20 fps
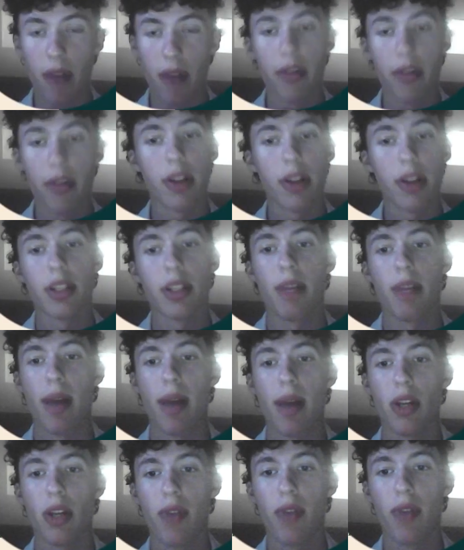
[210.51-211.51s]
First, in
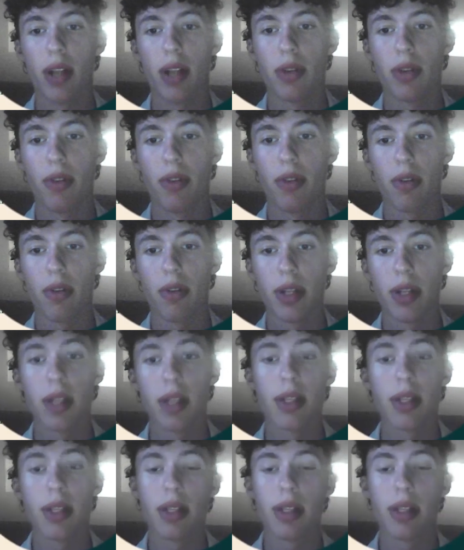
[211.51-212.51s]
manufacturing
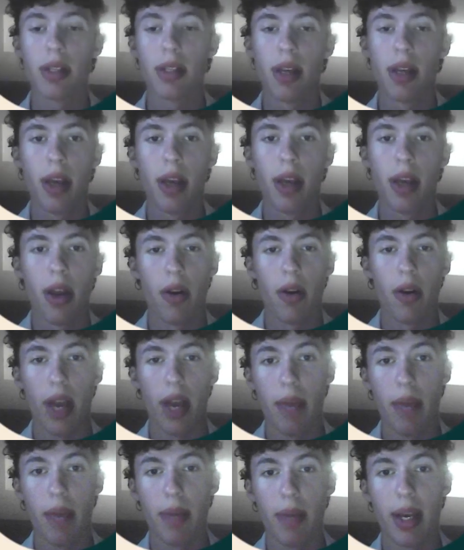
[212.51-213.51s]
photosynthesis,
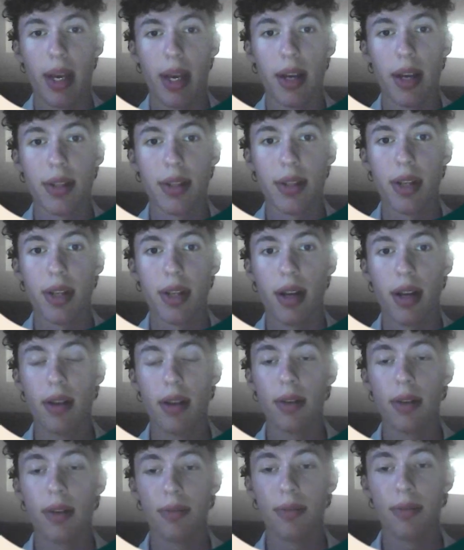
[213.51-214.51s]
right? Because
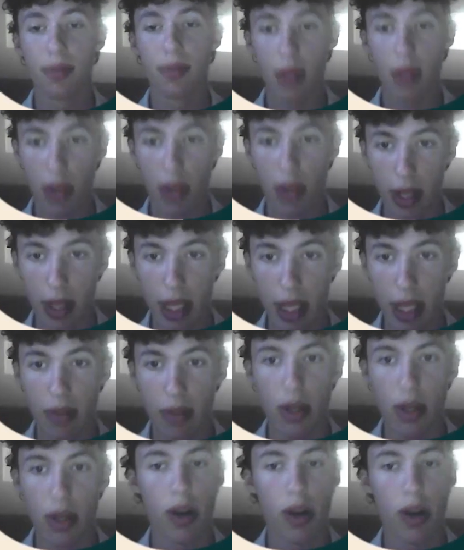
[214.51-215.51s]
the
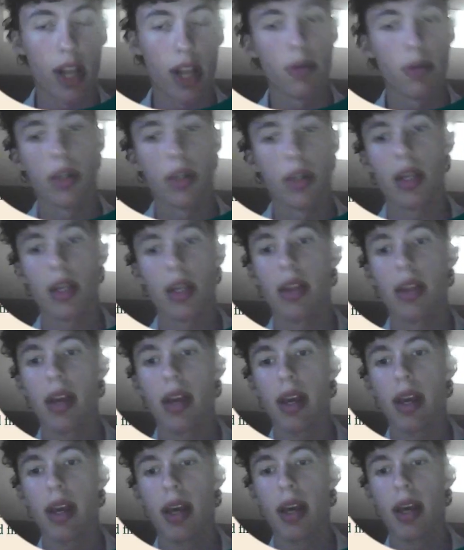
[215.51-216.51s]
leaves are exposed to
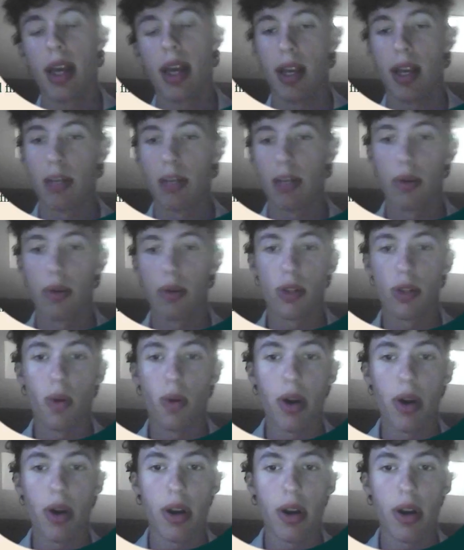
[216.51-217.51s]
sunlight, exposed to
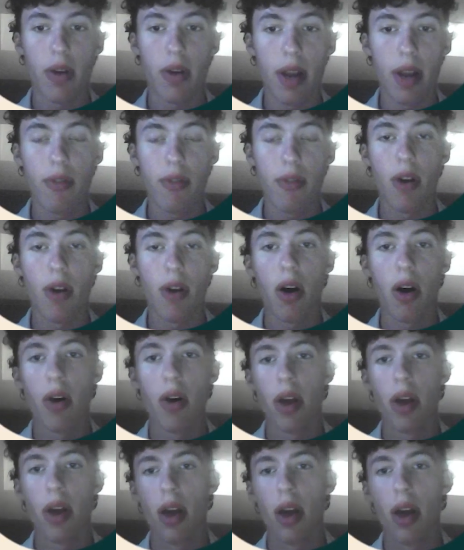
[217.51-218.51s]
water and
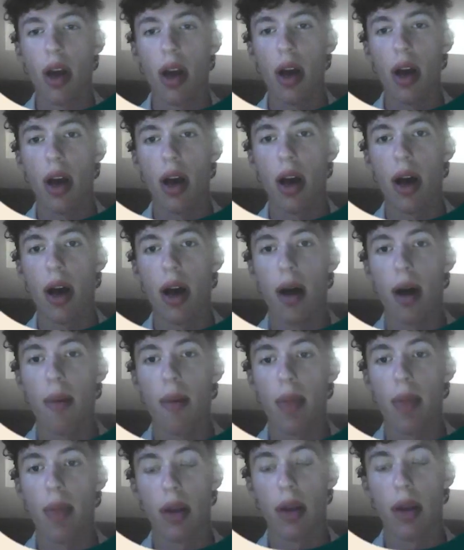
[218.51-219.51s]
rainfall,
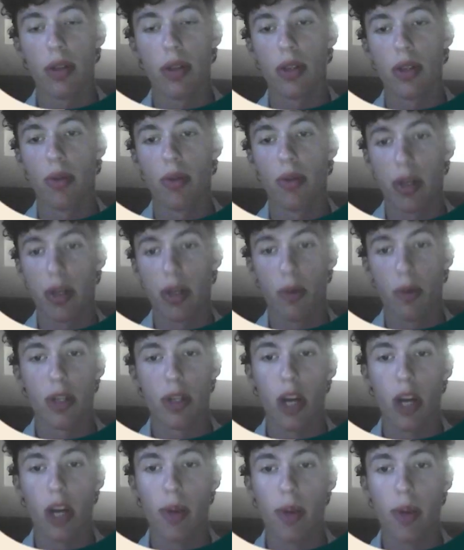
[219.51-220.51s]
and also exposed
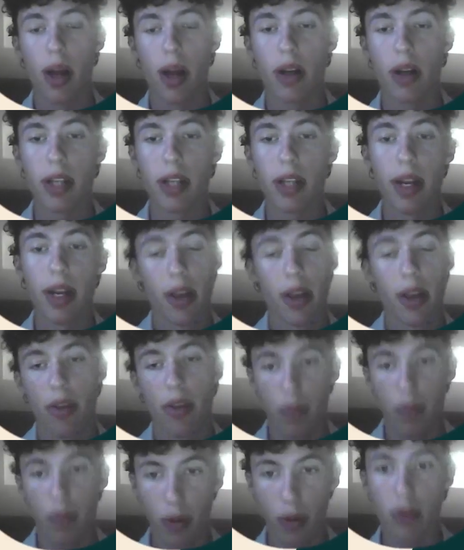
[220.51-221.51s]
to carbon dioxide.
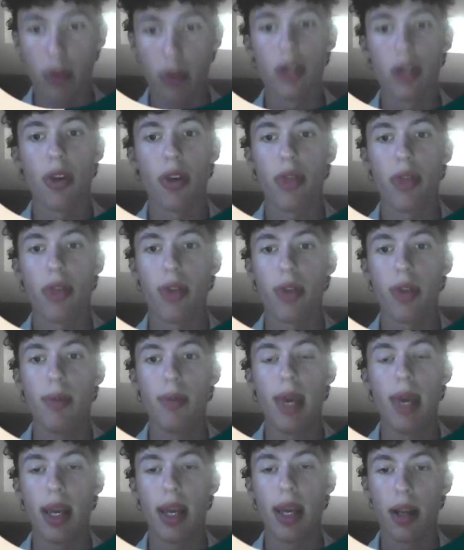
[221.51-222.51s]
Those are the 3
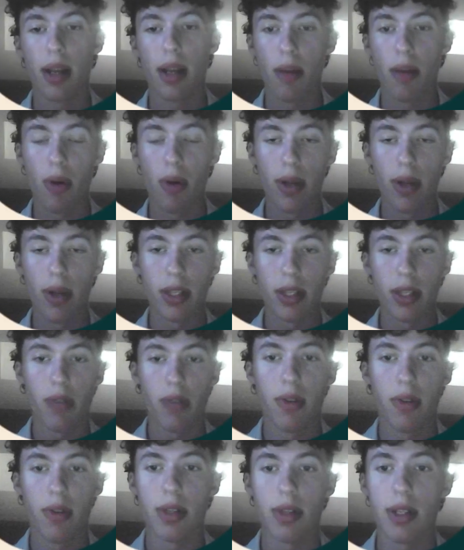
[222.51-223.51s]
main components of
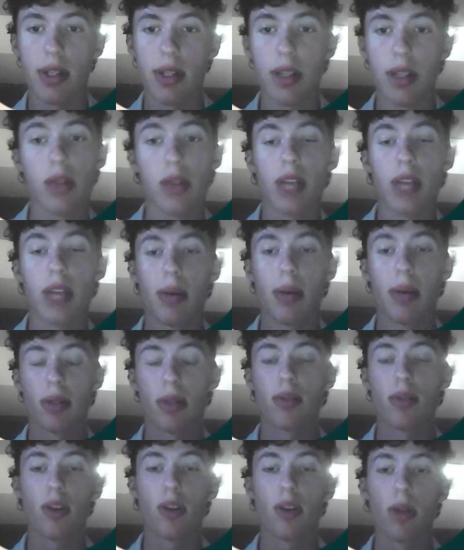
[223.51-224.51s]
photosynthesis. So it's able to
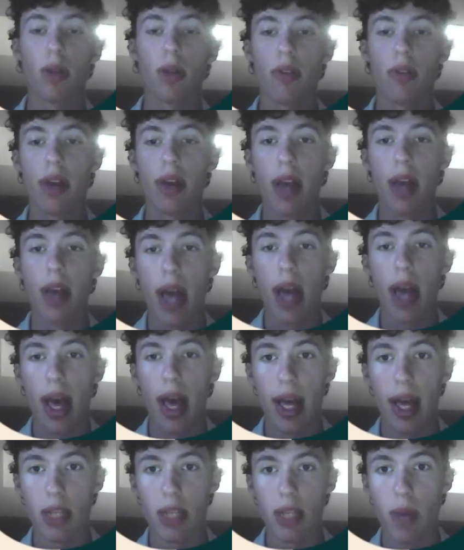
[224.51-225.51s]
absorb all of it,
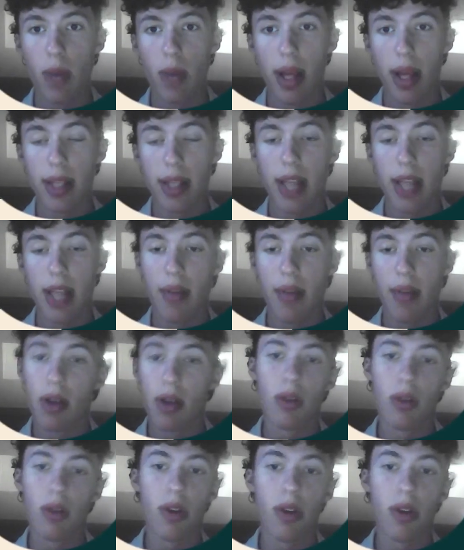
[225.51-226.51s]
as well as they have the
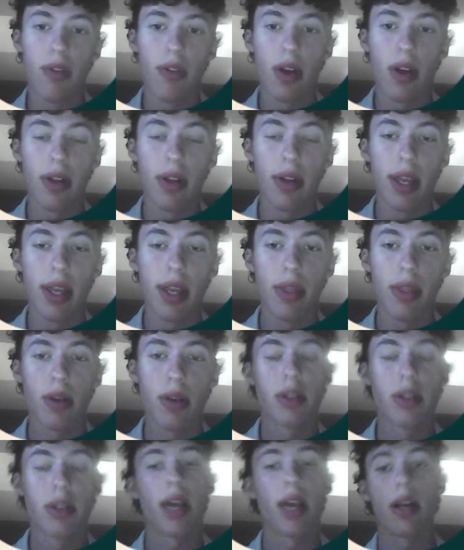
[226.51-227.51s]
chlorophyll in
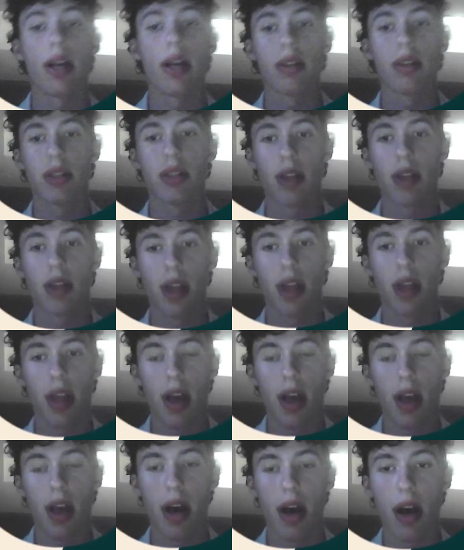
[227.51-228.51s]
those cells
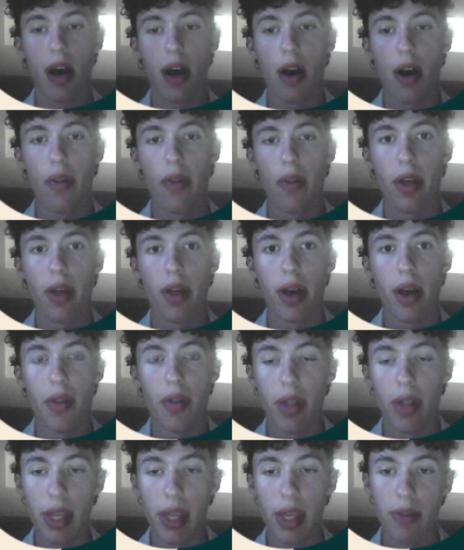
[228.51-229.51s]
on
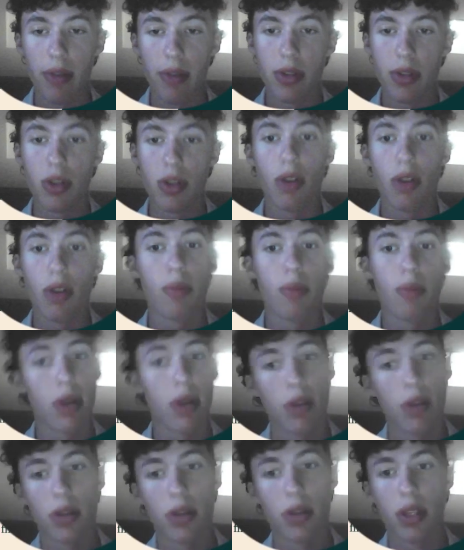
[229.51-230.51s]
the leaves to
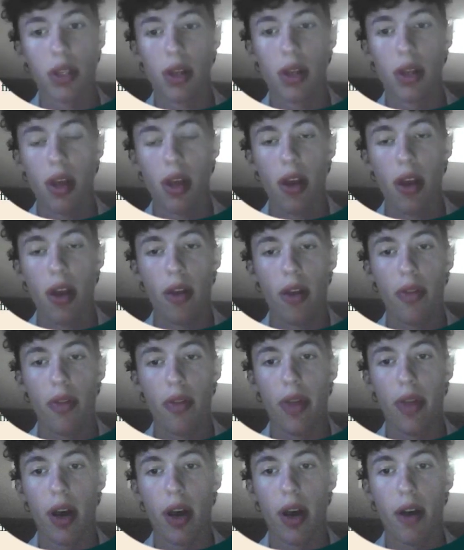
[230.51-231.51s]
produce
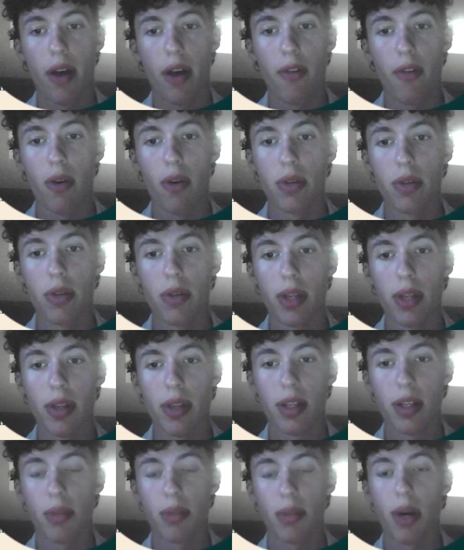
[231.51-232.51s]
the
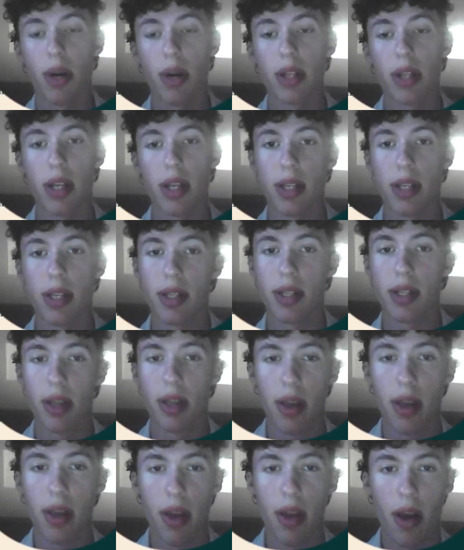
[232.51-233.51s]
photosynthesis process.
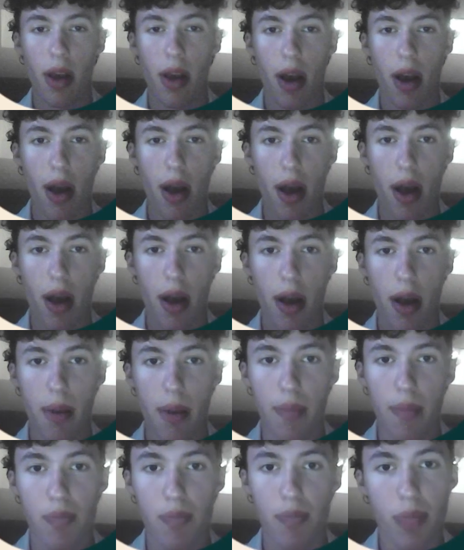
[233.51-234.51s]

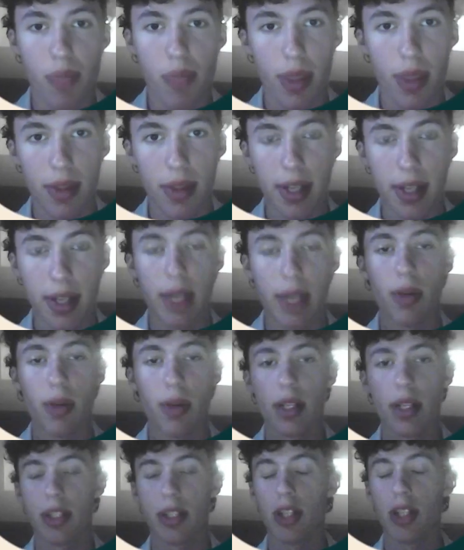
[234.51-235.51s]
The second one
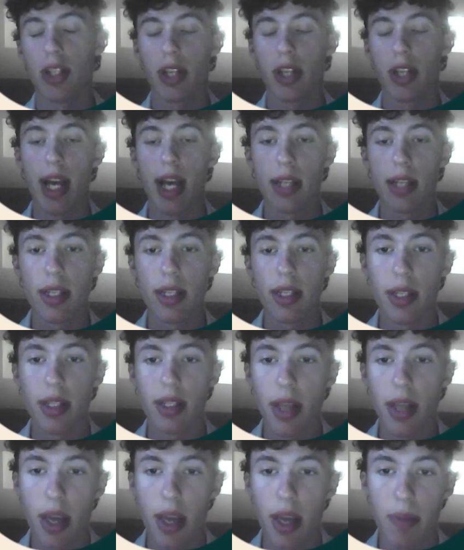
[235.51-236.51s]
is exchange of gases.
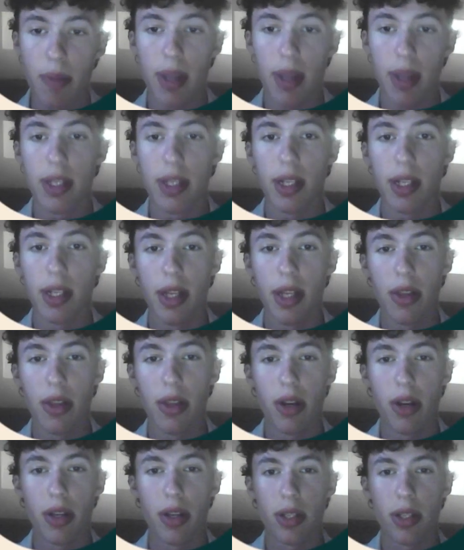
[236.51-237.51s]
Basically,
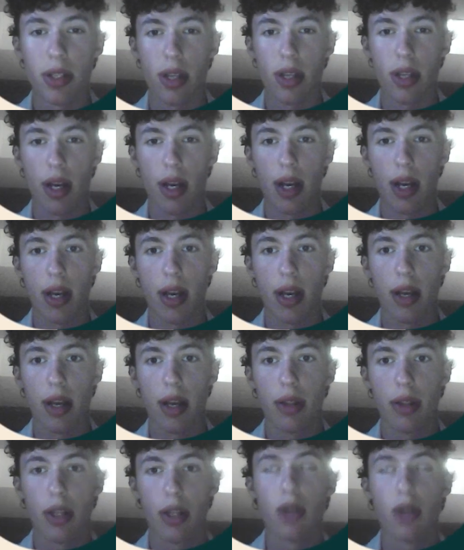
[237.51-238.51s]
there's
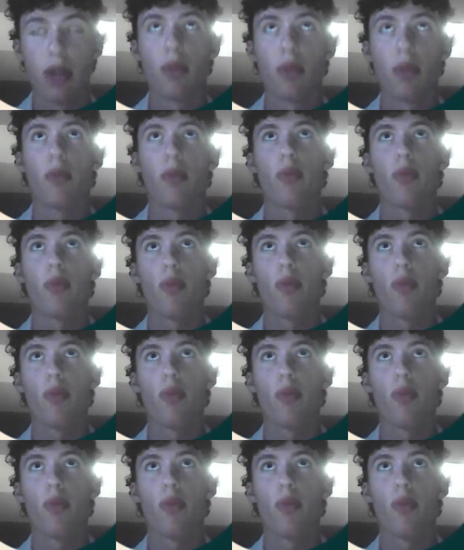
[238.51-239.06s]
little